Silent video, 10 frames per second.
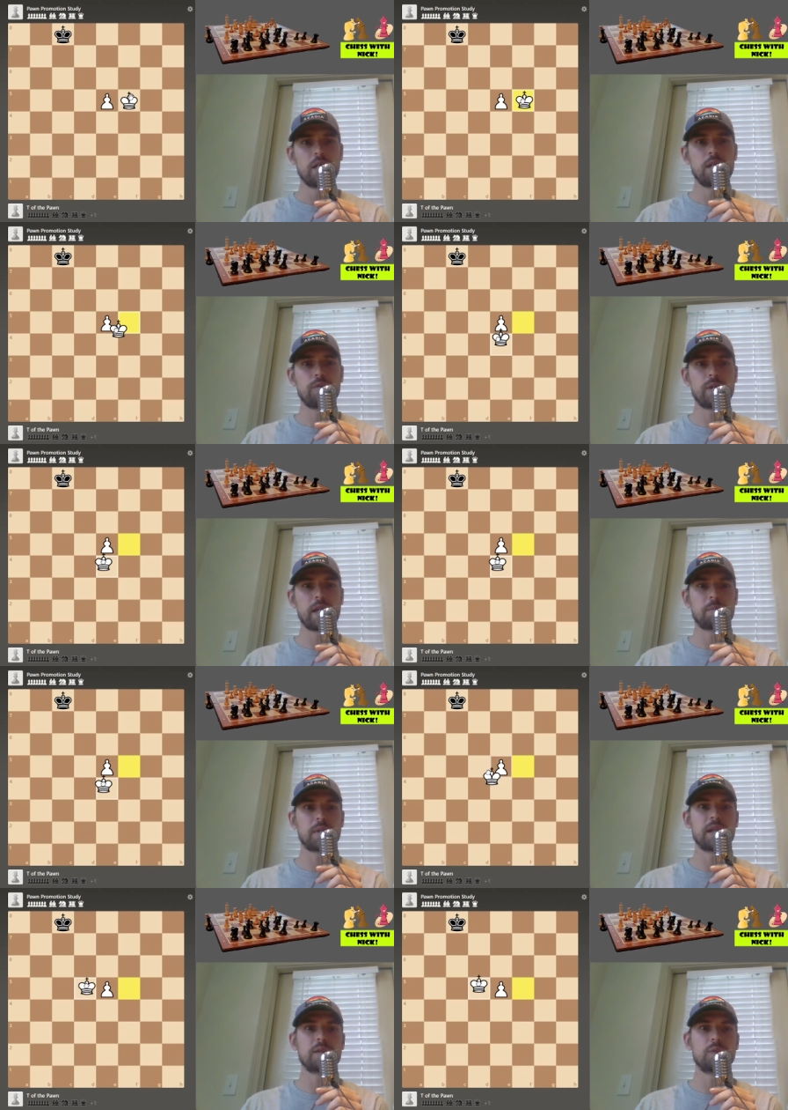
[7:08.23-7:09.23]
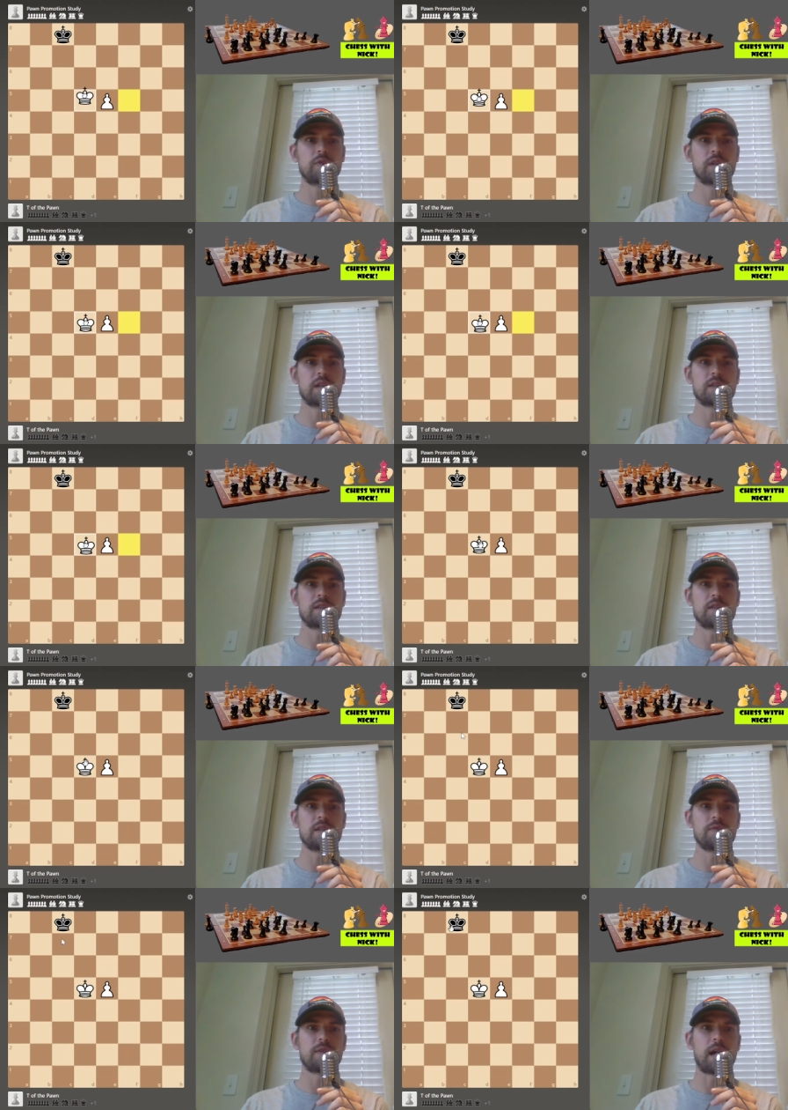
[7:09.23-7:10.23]
If we had played the move king to
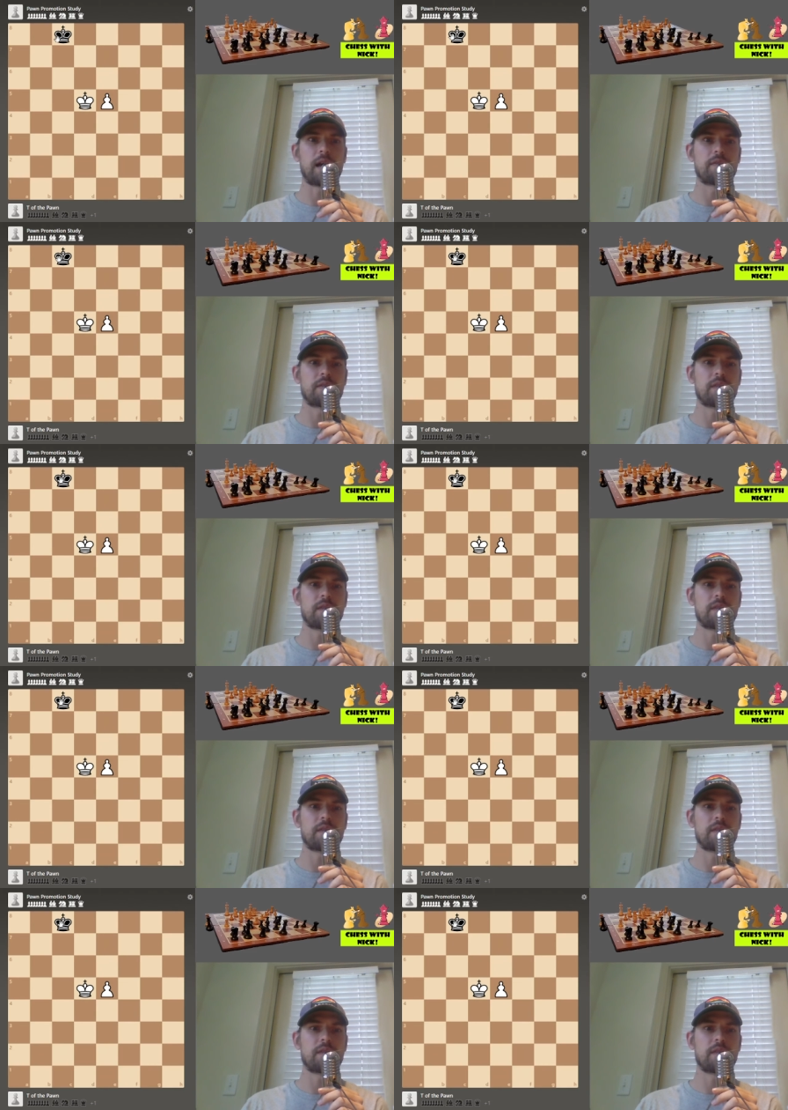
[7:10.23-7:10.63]
d5,